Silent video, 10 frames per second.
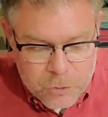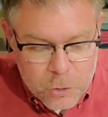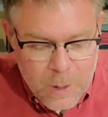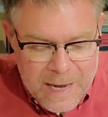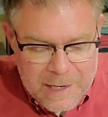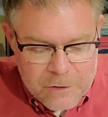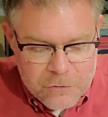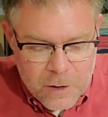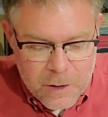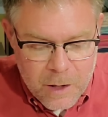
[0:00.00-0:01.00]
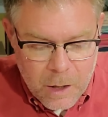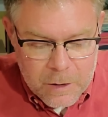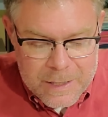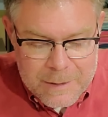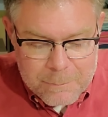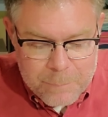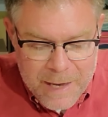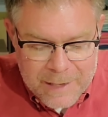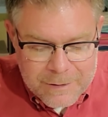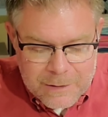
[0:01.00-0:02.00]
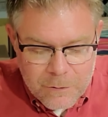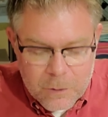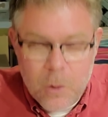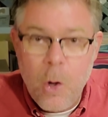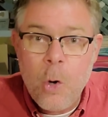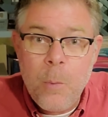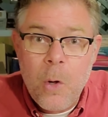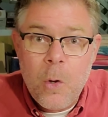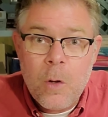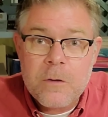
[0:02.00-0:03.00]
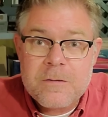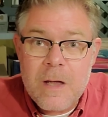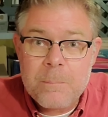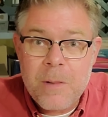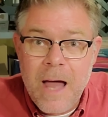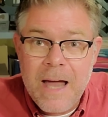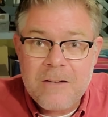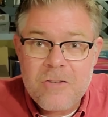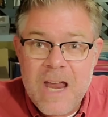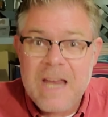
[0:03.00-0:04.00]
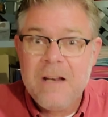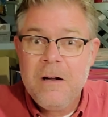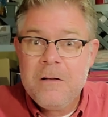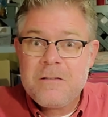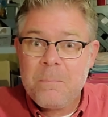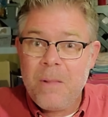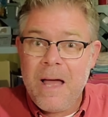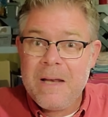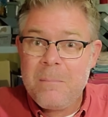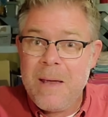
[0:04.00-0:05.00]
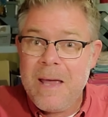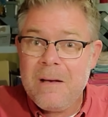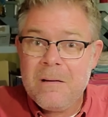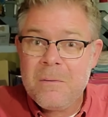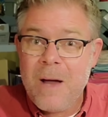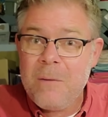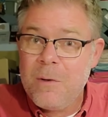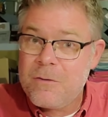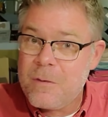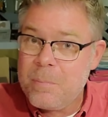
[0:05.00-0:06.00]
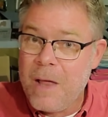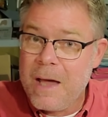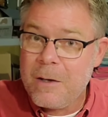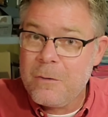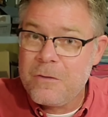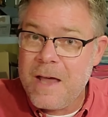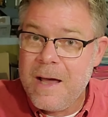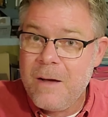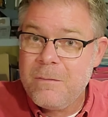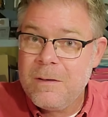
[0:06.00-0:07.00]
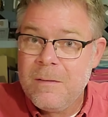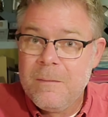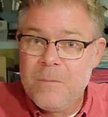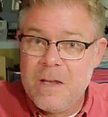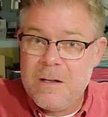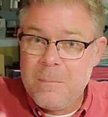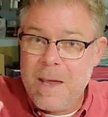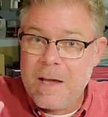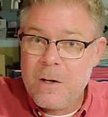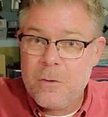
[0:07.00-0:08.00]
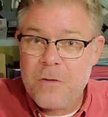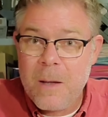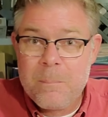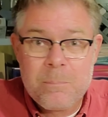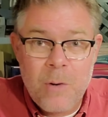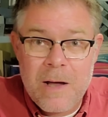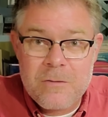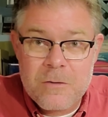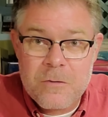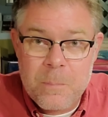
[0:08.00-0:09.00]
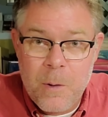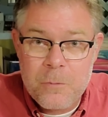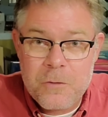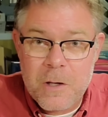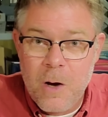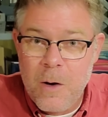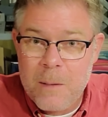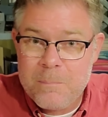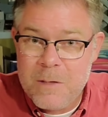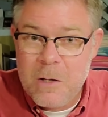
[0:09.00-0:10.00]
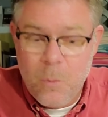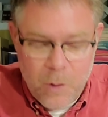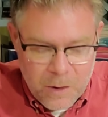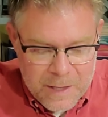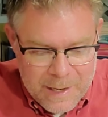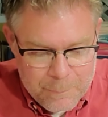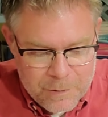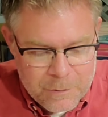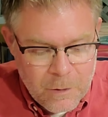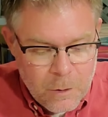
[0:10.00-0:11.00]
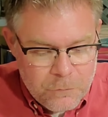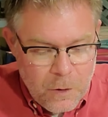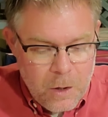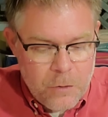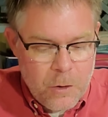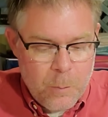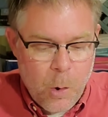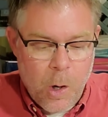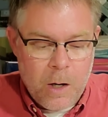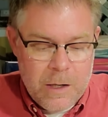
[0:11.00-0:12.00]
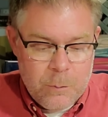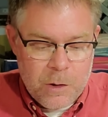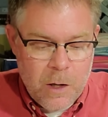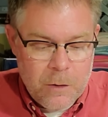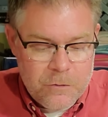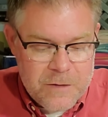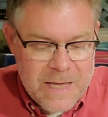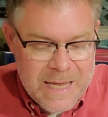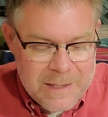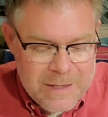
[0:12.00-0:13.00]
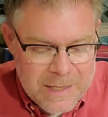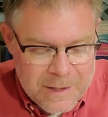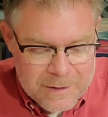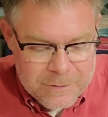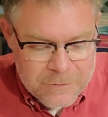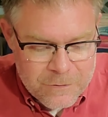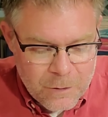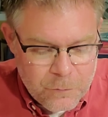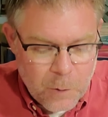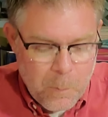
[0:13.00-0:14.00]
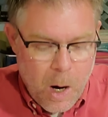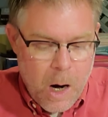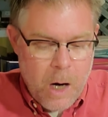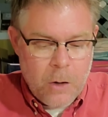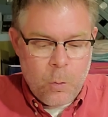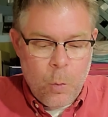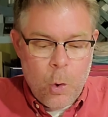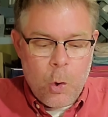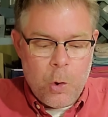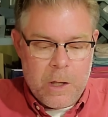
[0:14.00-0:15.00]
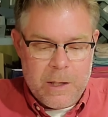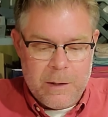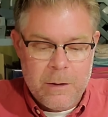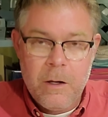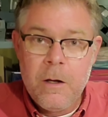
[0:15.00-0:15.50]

to Asia are impacting the global supply chain. Supply demand, right? When supply goes down and demand goes up, price is supposed to go up. It will happen. Furthermore, in regards to India and silver, Mark Woolley